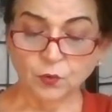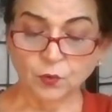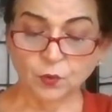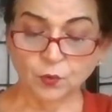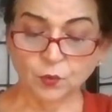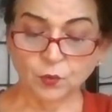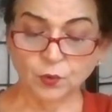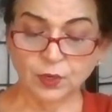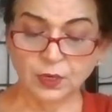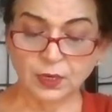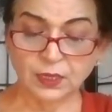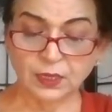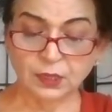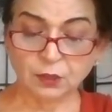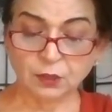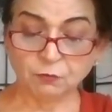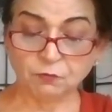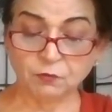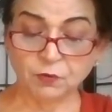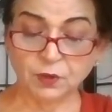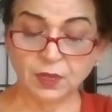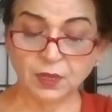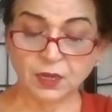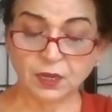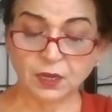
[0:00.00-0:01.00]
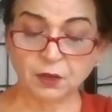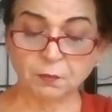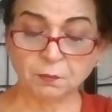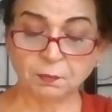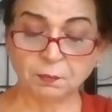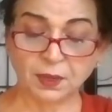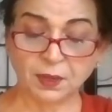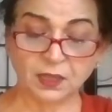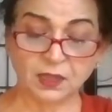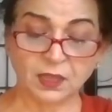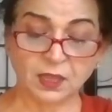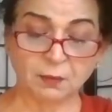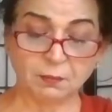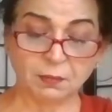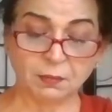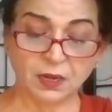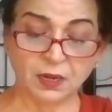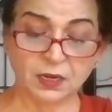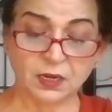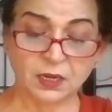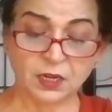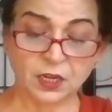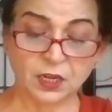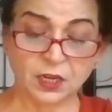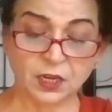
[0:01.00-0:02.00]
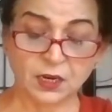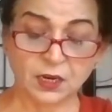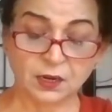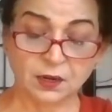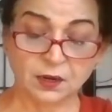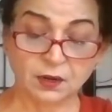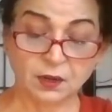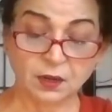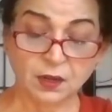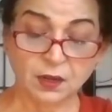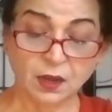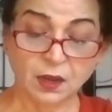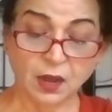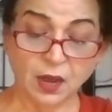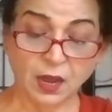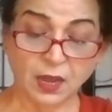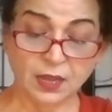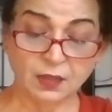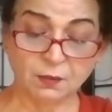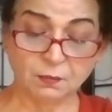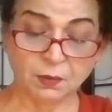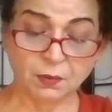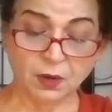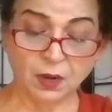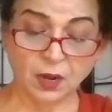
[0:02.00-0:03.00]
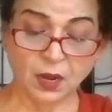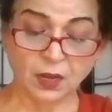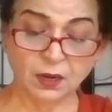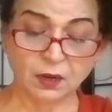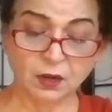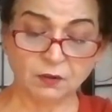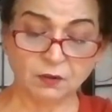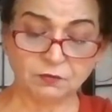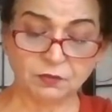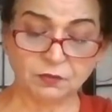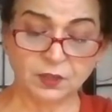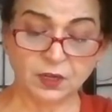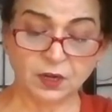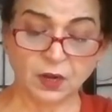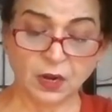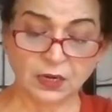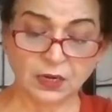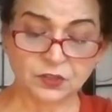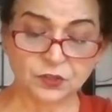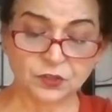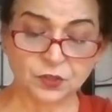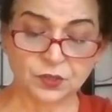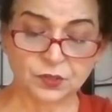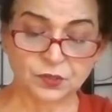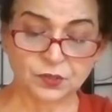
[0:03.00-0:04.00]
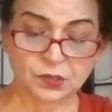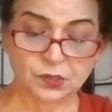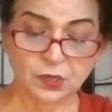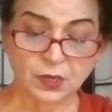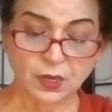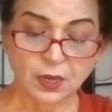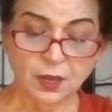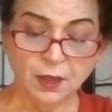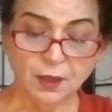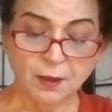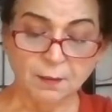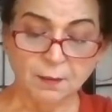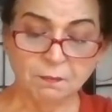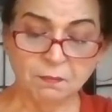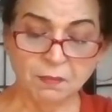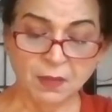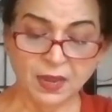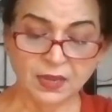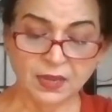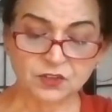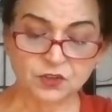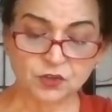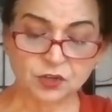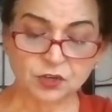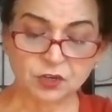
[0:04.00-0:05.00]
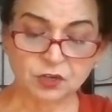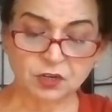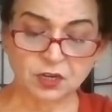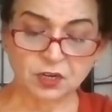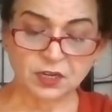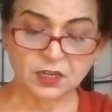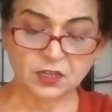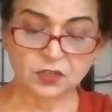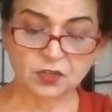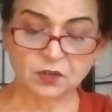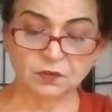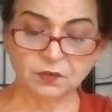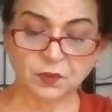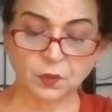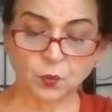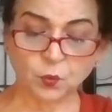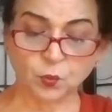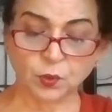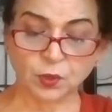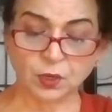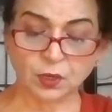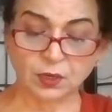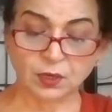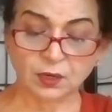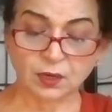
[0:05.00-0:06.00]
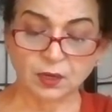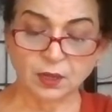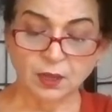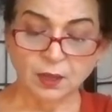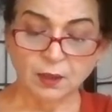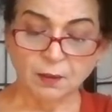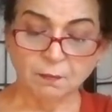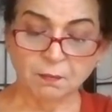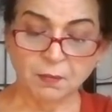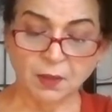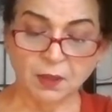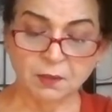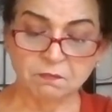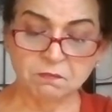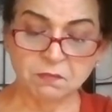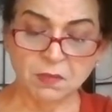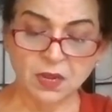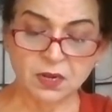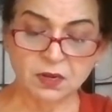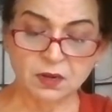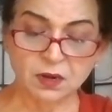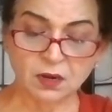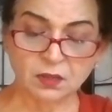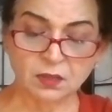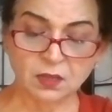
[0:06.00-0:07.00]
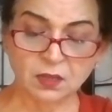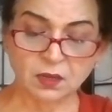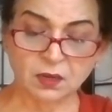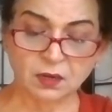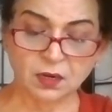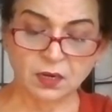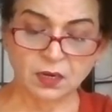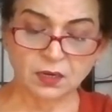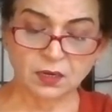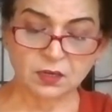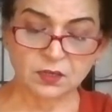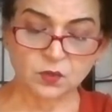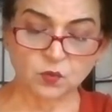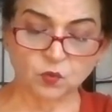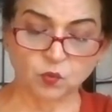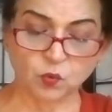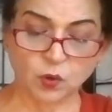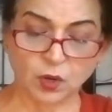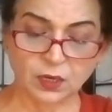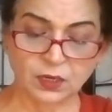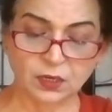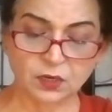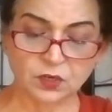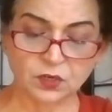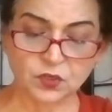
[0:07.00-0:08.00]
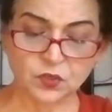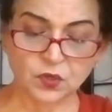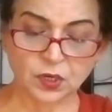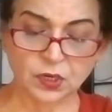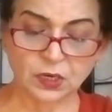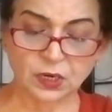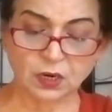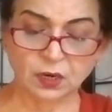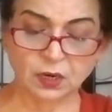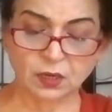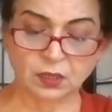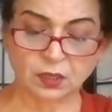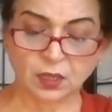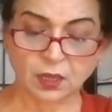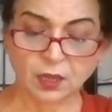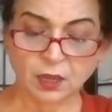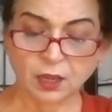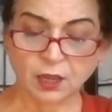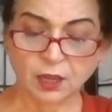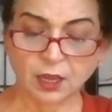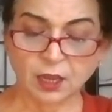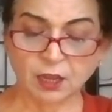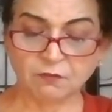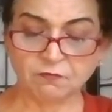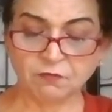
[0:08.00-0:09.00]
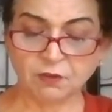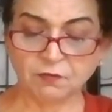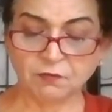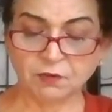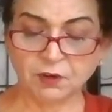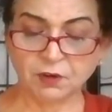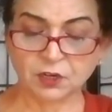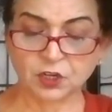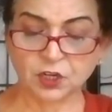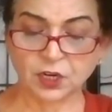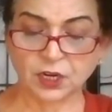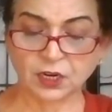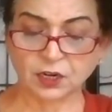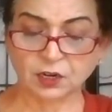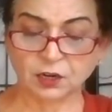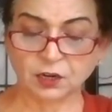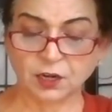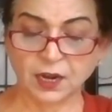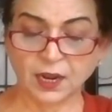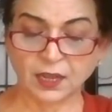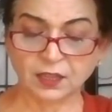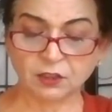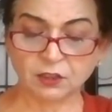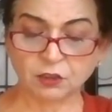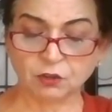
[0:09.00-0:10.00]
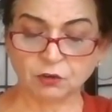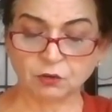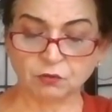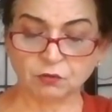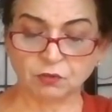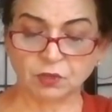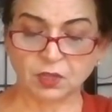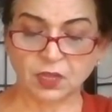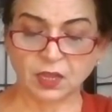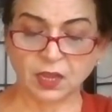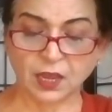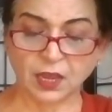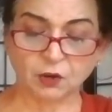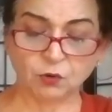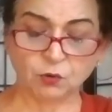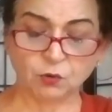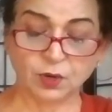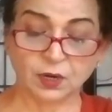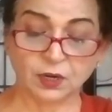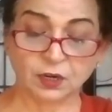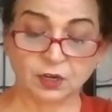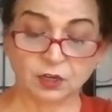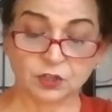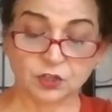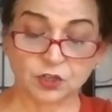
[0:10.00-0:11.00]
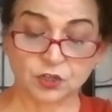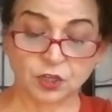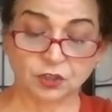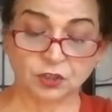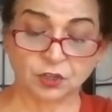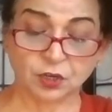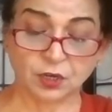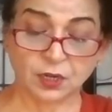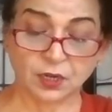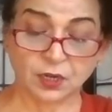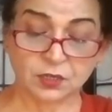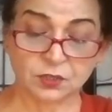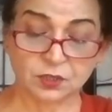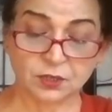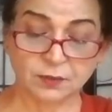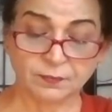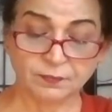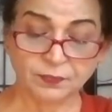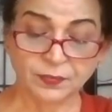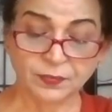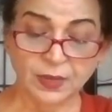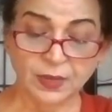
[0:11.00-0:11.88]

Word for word: Only the weak pay them any heed. I am Khar of the Rakshas, master race of the world. My men are the greatest warriors on earth, and we will take death to the arrogant Kshatriyas.